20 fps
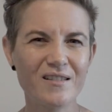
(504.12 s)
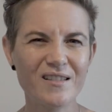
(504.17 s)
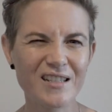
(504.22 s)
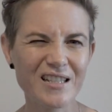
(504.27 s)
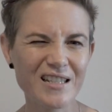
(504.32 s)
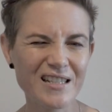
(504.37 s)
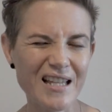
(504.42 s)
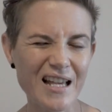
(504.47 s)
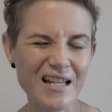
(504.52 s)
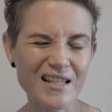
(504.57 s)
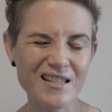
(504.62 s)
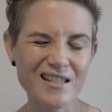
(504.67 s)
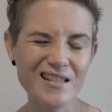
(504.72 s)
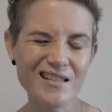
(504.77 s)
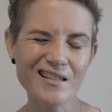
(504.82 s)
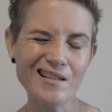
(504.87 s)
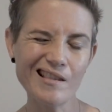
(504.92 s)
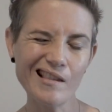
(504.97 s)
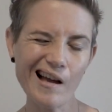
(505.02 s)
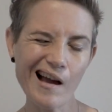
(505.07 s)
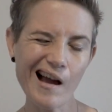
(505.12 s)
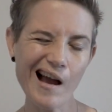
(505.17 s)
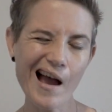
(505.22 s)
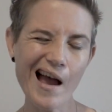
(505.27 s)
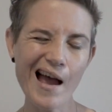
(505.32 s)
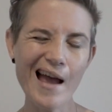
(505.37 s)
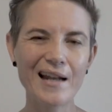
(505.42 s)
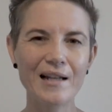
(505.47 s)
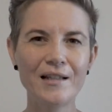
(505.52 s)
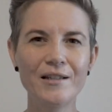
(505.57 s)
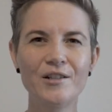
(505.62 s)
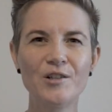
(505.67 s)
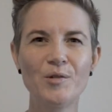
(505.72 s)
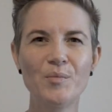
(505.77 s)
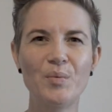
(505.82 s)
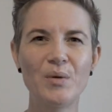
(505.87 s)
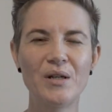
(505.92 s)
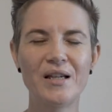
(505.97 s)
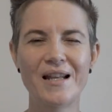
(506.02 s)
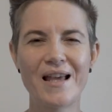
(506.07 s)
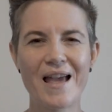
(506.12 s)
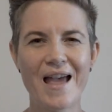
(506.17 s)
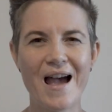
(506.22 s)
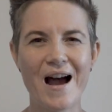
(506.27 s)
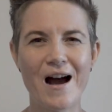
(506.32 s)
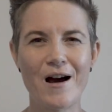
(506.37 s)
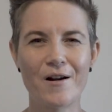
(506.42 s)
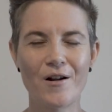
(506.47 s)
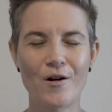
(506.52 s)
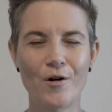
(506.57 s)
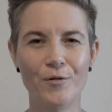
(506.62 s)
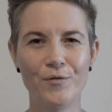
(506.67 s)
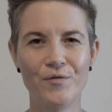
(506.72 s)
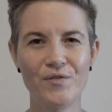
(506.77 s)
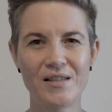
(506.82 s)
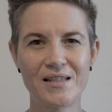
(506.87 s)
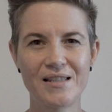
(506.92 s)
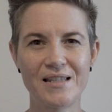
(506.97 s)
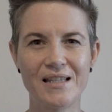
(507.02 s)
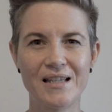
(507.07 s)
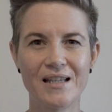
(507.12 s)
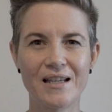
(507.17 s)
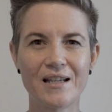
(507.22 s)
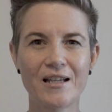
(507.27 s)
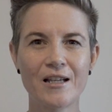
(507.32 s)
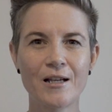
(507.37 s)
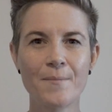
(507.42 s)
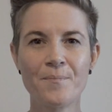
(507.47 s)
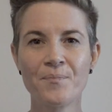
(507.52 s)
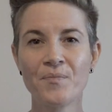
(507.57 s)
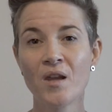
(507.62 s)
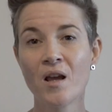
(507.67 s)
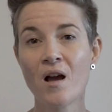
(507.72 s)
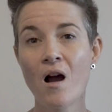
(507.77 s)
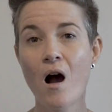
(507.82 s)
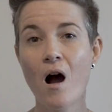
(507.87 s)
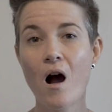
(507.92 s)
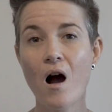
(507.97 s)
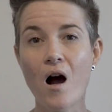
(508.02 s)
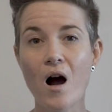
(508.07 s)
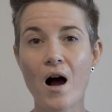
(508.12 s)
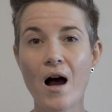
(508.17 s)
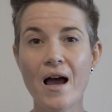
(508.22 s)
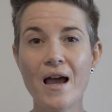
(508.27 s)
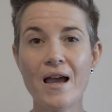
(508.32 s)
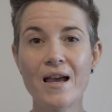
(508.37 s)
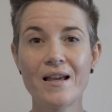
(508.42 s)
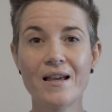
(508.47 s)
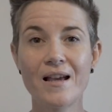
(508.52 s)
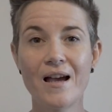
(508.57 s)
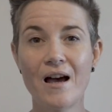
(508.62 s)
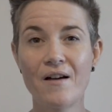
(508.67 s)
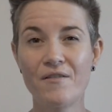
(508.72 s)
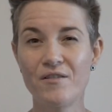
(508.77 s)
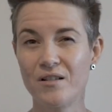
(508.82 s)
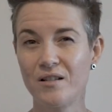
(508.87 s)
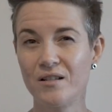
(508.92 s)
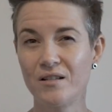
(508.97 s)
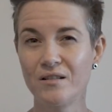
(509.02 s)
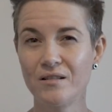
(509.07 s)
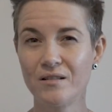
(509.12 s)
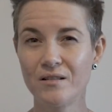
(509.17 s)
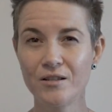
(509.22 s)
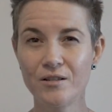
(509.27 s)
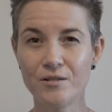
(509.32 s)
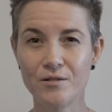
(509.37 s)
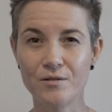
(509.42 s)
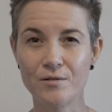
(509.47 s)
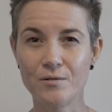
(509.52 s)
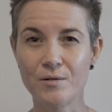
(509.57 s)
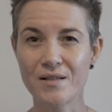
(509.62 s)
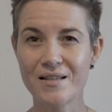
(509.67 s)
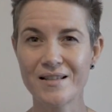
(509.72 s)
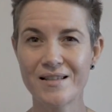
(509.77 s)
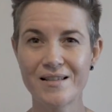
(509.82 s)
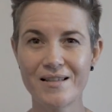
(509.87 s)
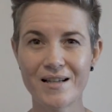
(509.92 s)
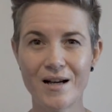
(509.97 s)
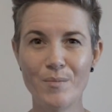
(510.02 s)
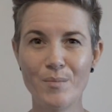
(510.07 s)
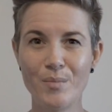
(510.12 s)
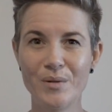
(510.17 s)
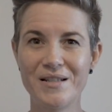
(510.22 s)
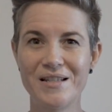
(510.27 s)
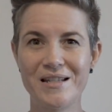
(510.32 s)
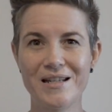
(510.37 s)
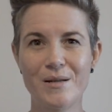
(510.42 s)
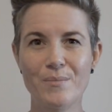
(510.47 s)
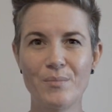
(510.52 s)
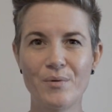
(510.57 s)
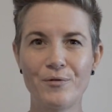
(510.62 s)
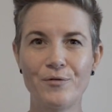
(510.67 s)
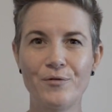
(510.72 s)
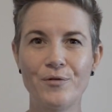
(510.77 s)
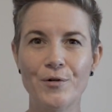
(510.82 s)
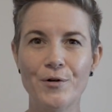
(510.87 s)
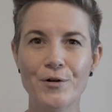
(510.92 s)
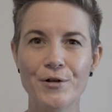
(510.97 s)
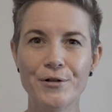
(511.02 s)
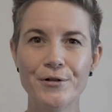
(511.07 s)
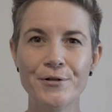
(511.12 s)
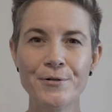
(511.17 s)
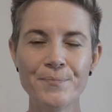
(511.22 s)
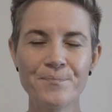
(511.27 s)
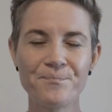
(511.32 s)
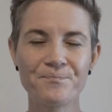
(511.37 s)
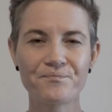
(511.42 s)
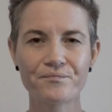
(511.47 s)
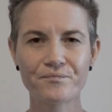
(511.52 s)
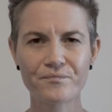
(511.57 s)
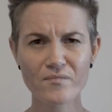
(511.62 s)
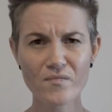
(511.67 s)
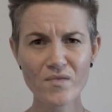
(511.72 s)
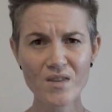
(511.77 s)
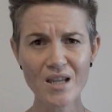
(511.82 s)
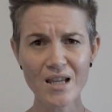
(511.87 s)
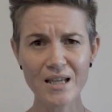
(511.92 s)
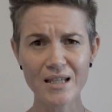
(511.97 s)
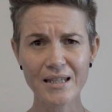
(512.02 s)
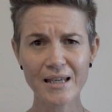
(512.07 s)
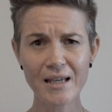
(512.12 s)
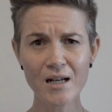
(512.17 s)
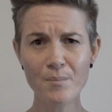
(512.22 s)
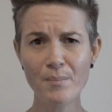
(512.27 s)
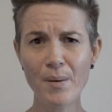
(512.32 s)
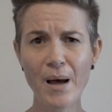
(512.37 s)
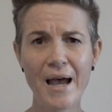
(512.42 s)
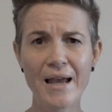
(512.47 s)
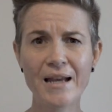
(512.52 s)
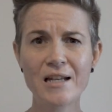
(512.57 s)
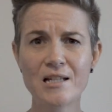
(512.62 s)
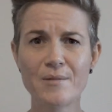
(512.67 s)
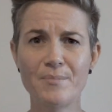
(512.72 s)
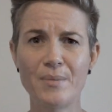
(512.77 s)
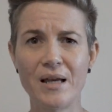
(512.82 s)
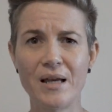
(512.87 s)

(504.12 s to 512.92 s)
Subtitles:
just that slight little bit out of sync. I have a little sub tip for you. Get a paint